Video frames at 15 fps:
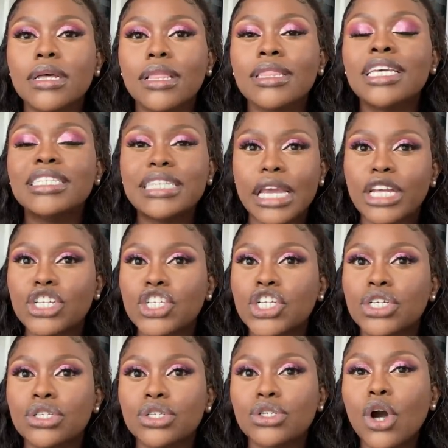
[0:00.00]
the
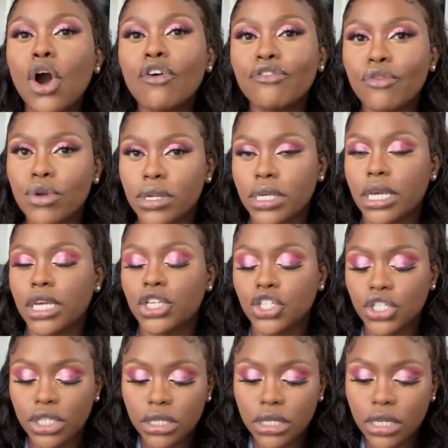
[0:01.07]
dangers of
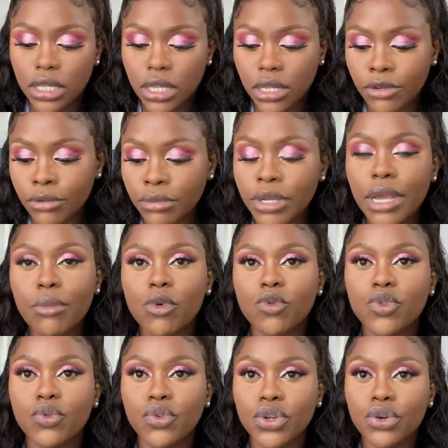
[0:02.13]
fornication. The name of
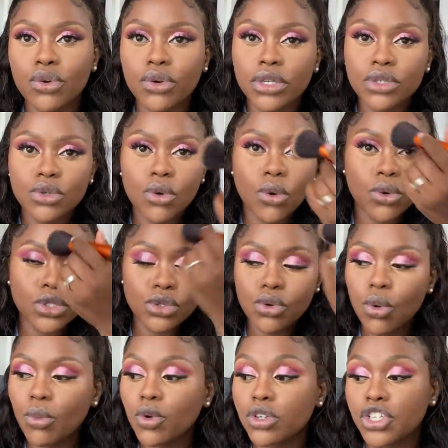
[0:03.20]
the video is called No
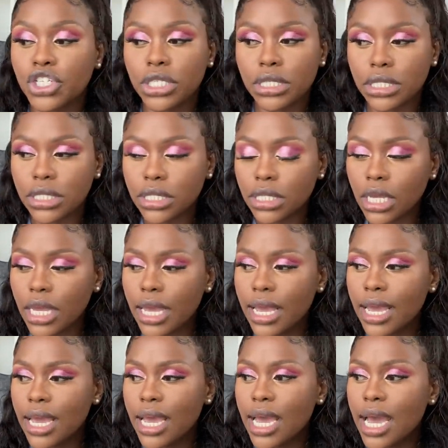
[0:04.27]
More Sheets.
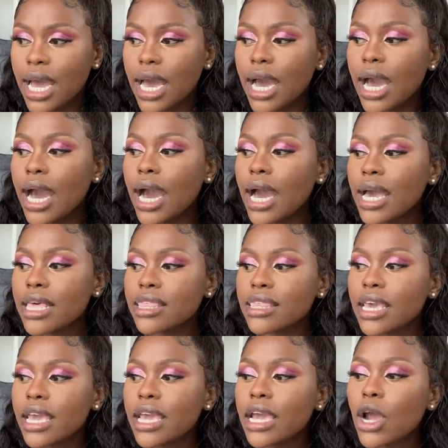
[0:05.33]
I
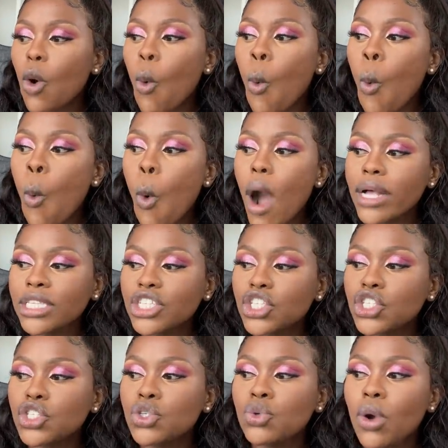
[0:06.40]
think
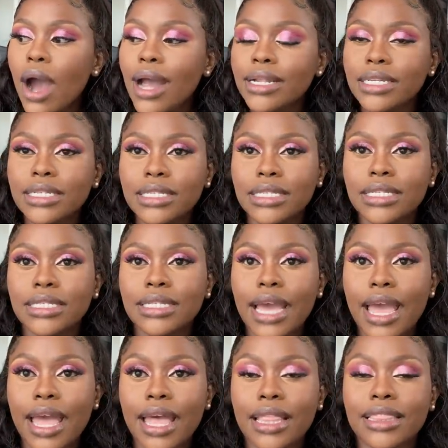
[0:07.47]
once you
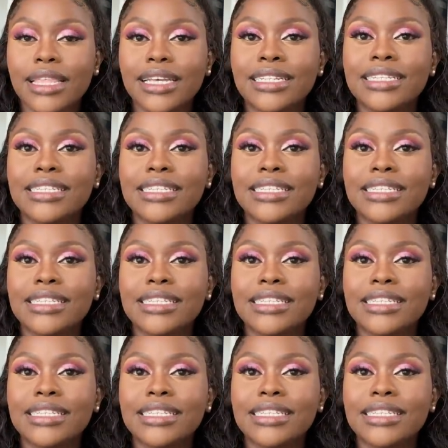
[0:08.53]
understand the